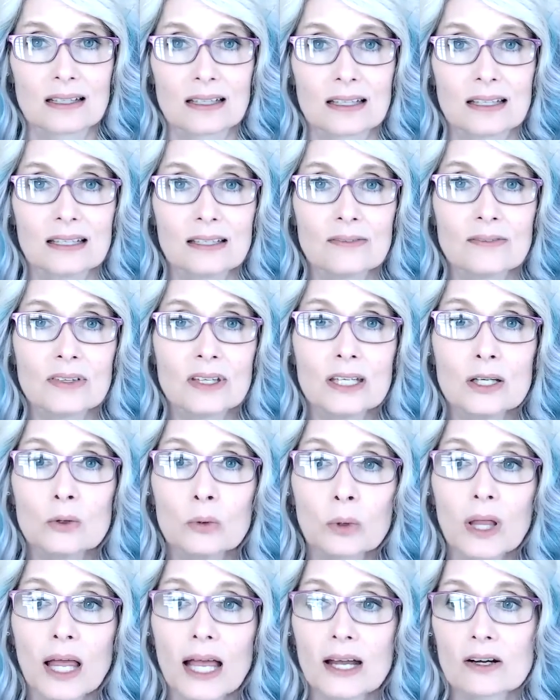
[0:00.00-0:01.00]
Give
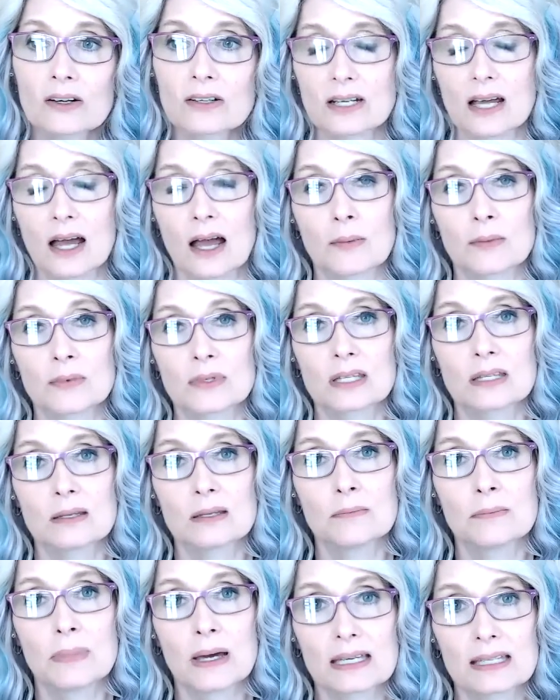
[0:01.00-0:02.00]
equal airtime to
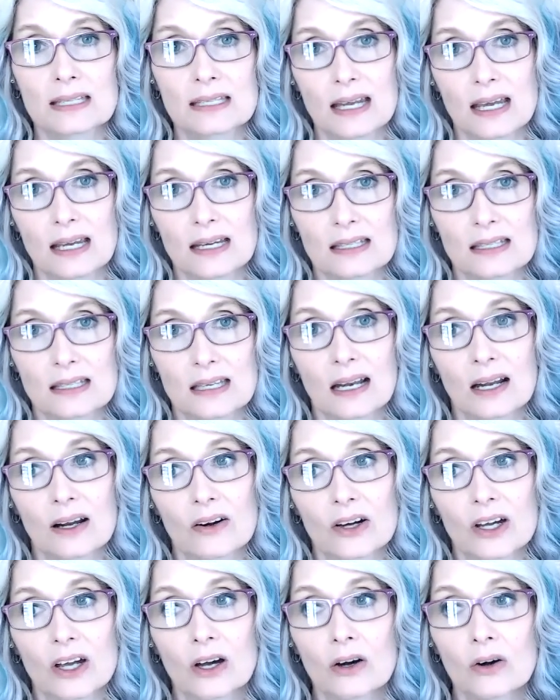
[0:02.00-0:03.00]
the best case
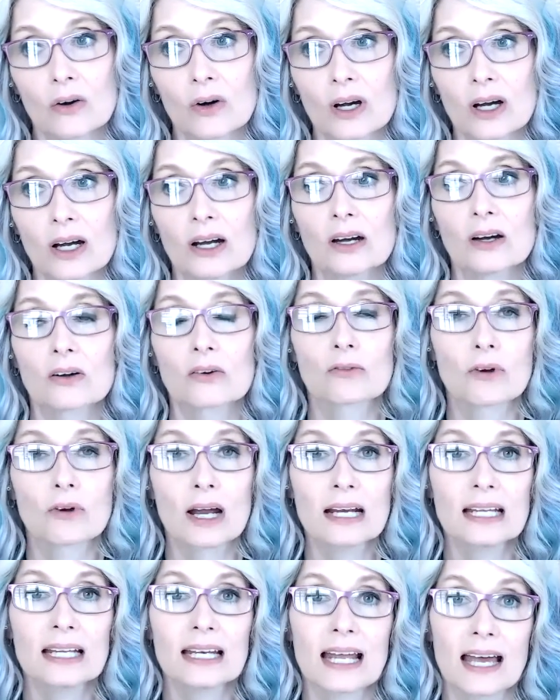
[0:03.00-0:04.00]
scenario.
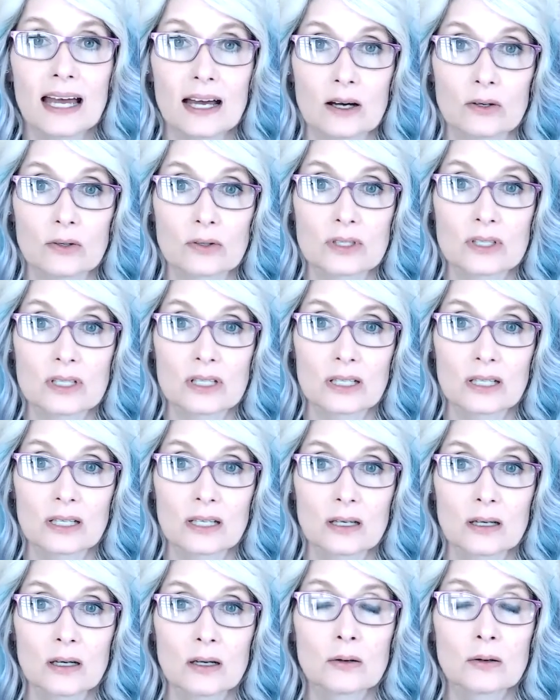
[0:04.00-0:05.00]
Write it out.
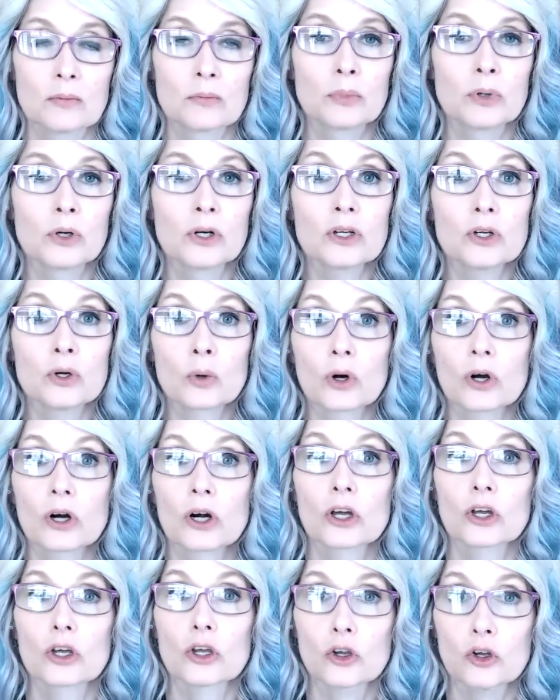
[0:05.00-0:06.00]
Put
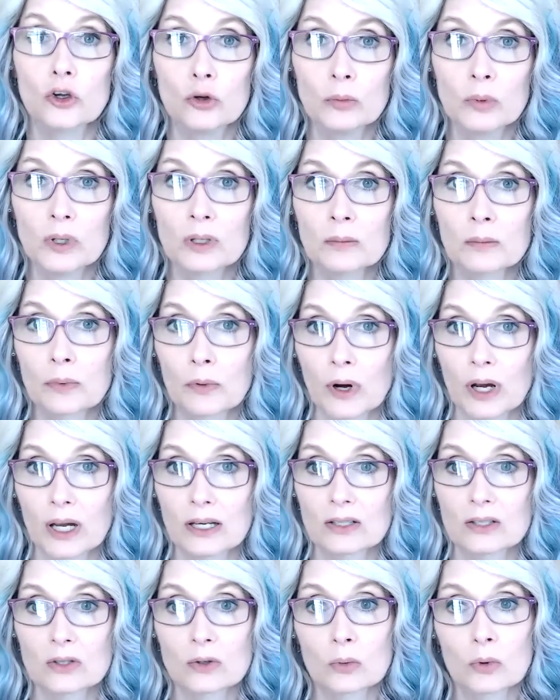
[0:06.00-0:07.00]
your human
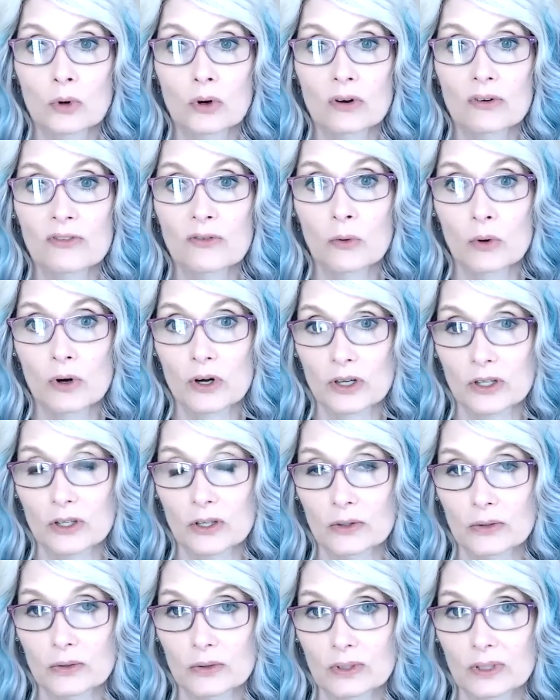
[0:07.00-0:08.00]
brain to work for you.
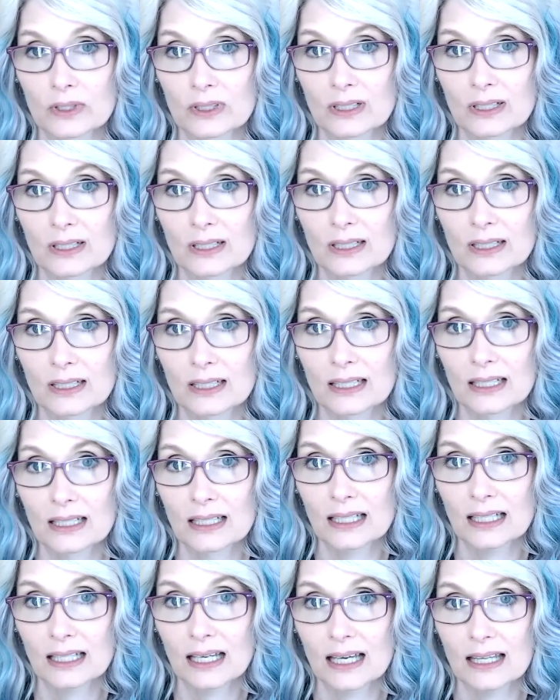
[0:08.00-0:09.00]

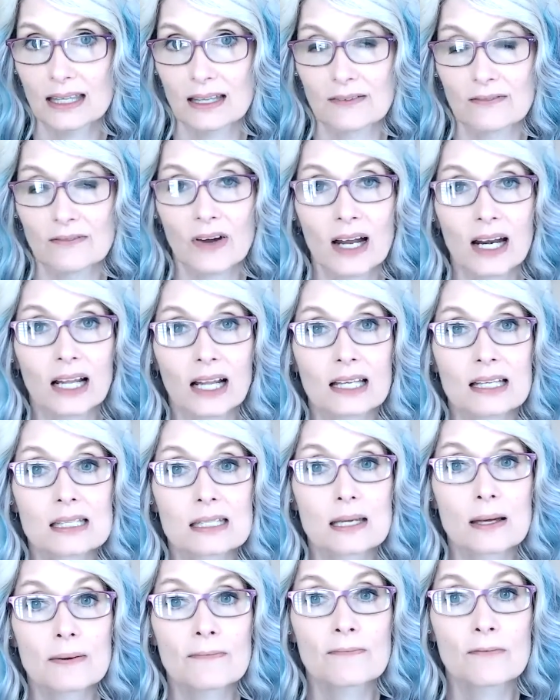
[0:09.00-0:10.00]
And then finally,
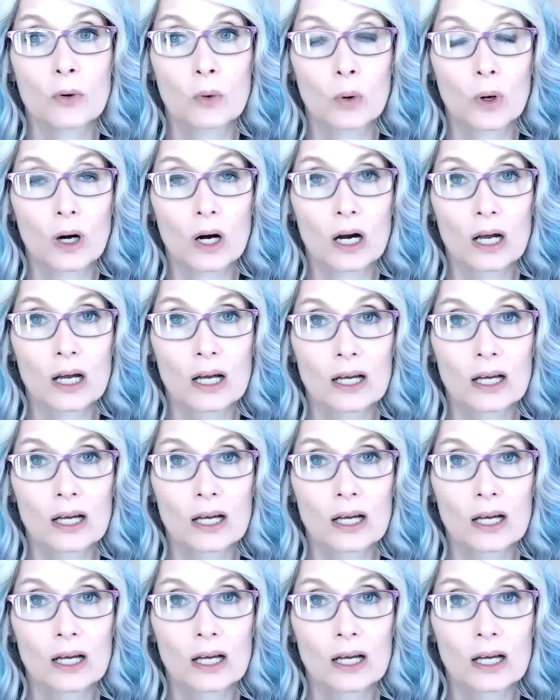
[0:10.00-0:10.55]
step four,